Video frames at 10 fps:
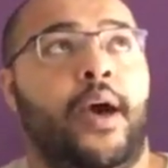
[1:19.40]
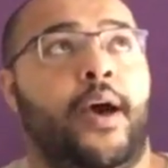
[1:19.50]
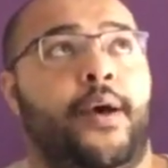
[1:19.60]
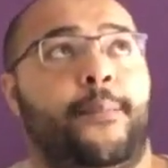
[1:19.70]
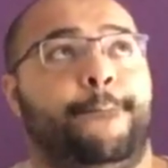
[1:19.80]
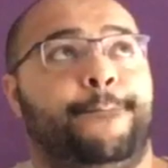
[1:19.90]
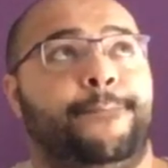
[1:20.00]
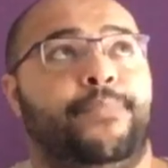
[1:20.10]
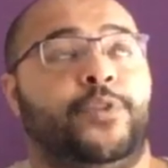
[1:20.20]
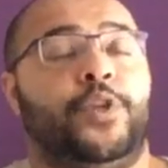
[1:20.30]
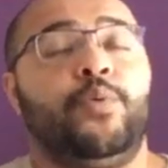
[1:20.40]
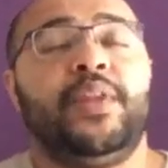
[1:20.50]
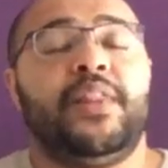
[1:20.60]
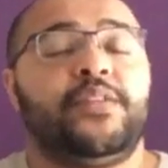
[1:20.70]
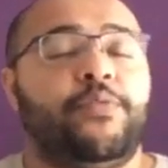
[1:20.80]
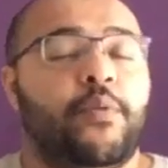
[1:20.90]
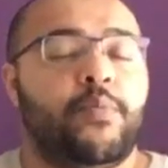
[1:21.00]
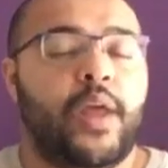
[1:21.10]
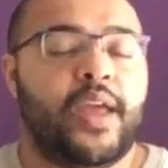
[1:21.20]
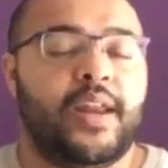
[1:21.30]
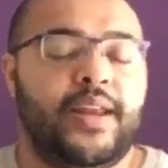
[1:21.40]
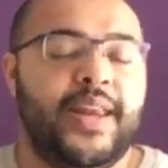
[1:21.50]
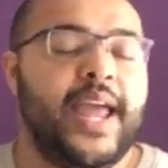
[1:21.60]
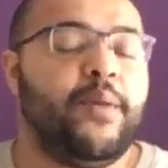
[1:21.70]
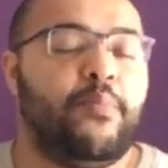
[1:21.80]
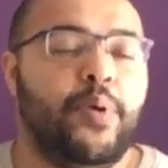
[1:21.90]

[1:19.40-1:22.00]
um, doing this from like an innate